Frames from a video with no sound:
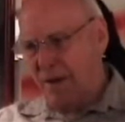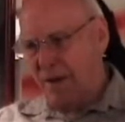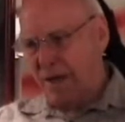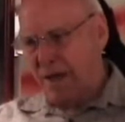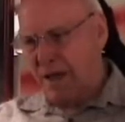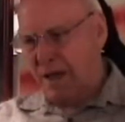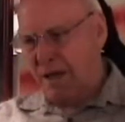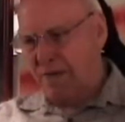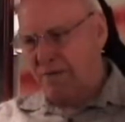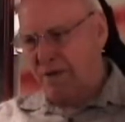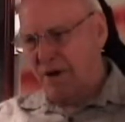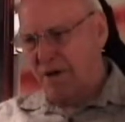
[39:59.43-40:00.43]
I got as
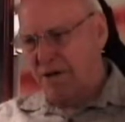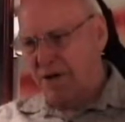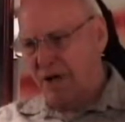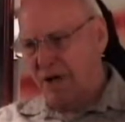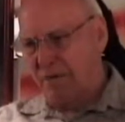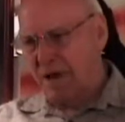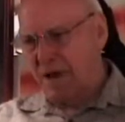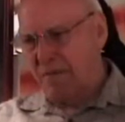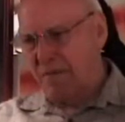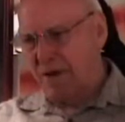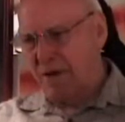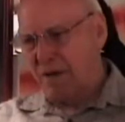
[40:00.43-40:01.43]
far as Alabama,